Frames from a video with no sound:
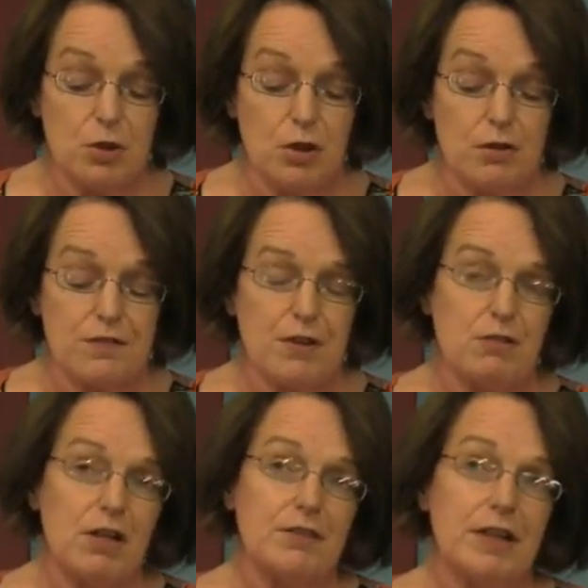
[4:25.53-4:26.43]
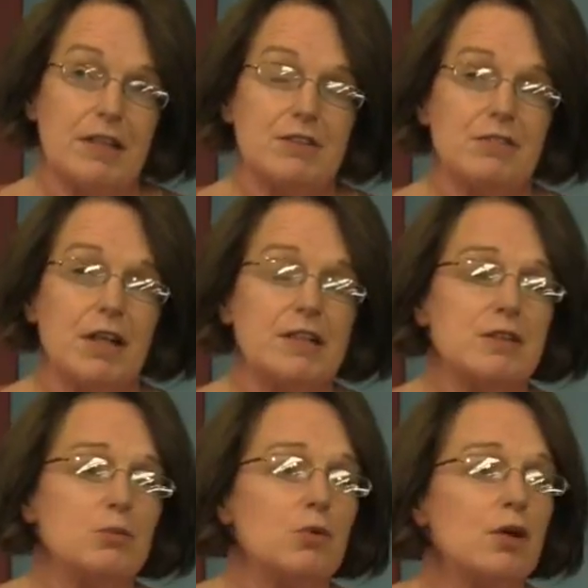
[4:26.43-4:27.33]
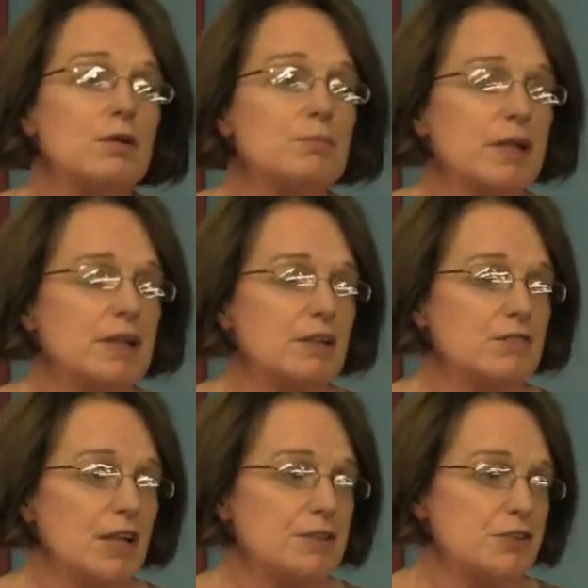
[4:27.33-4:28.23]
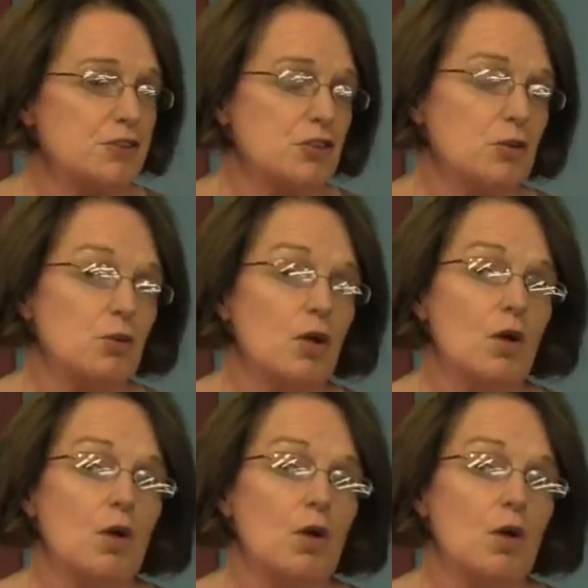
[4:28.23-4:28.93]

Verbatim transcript: was around the end of ninety-one, beginning of ninety-two.